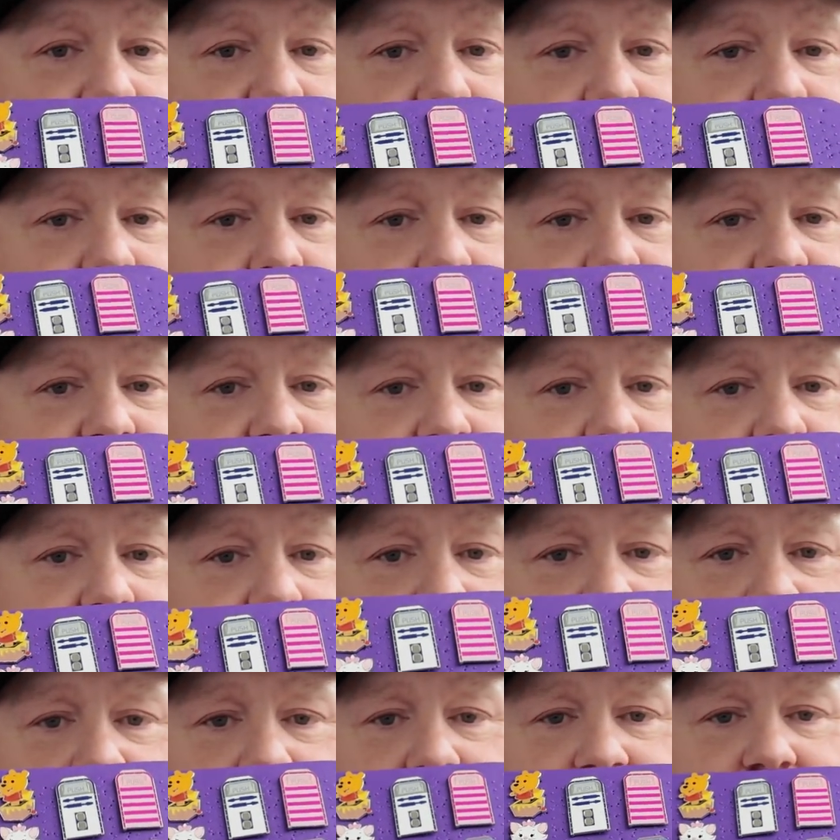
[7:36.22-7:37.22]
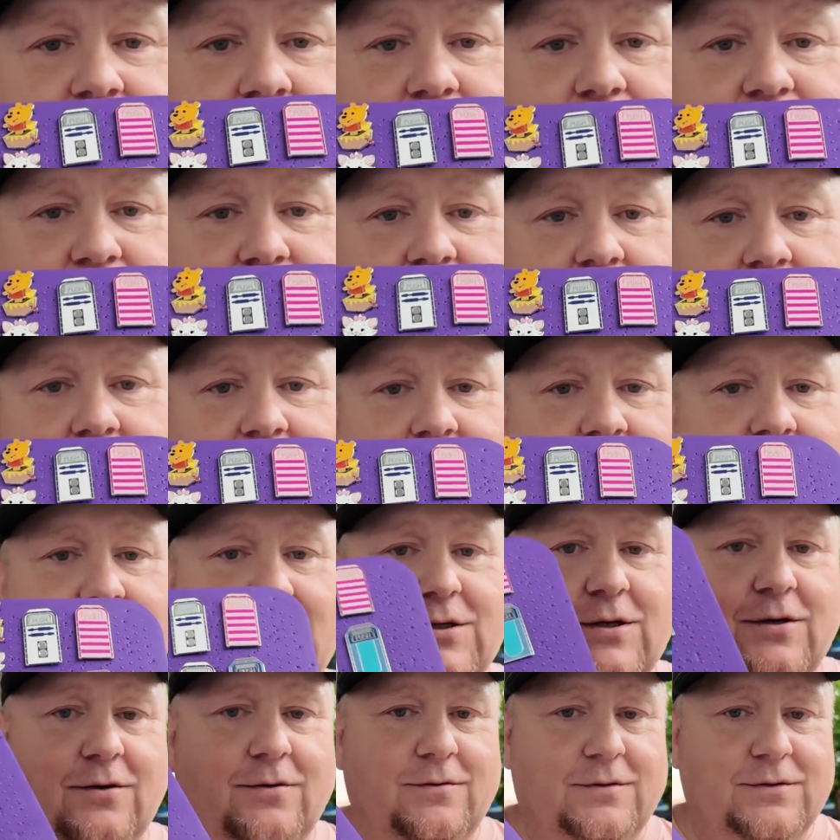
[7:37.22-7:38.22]
these 2 sets on the first day.
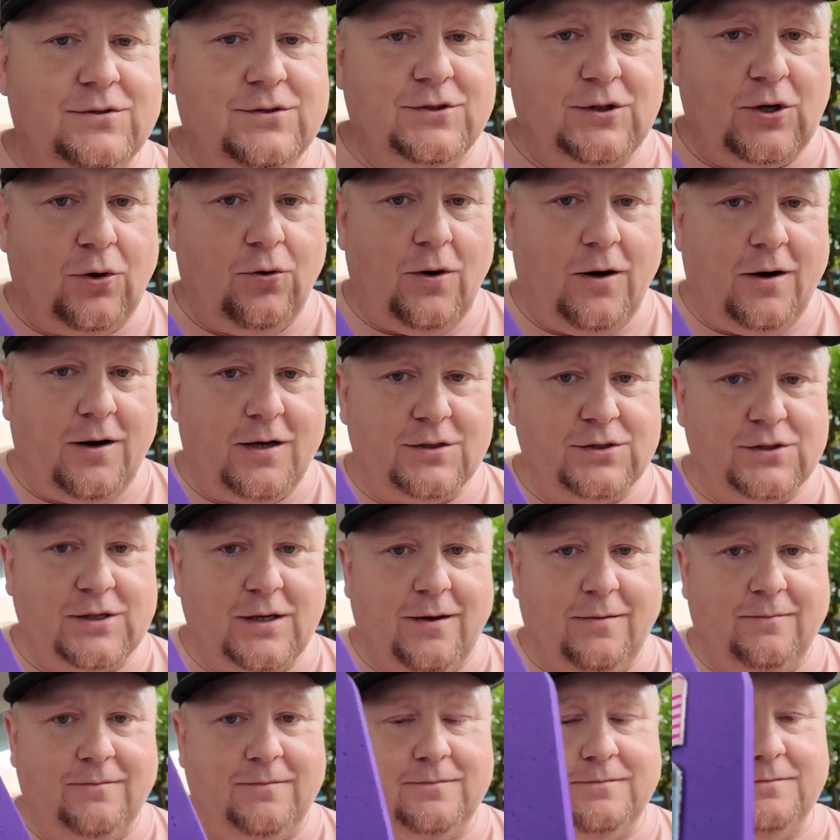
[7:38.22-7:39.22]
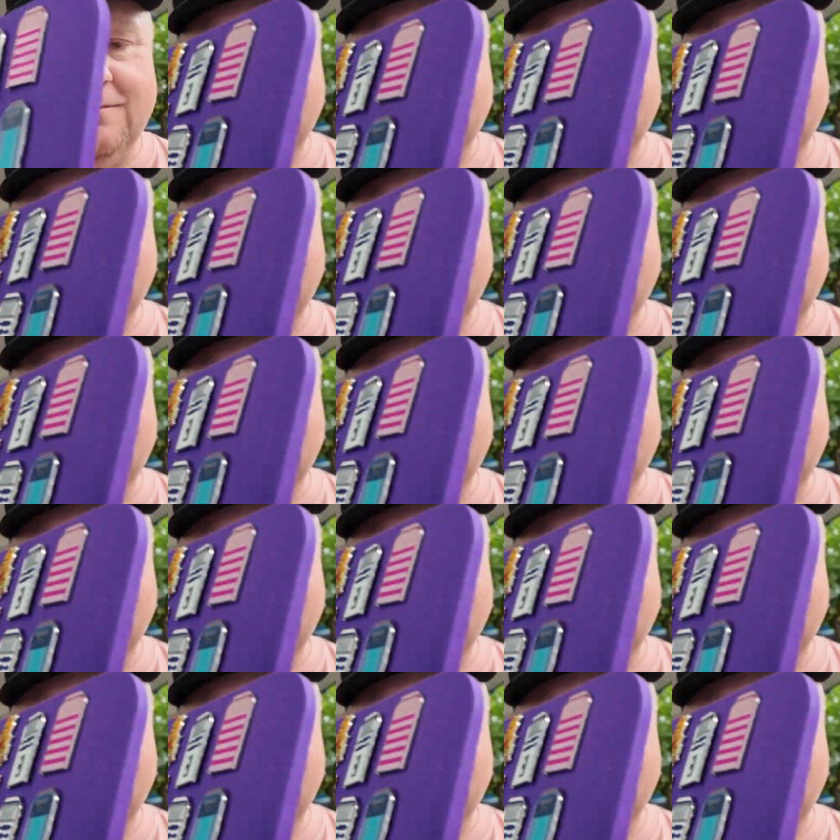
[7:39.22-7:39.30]
So awesome.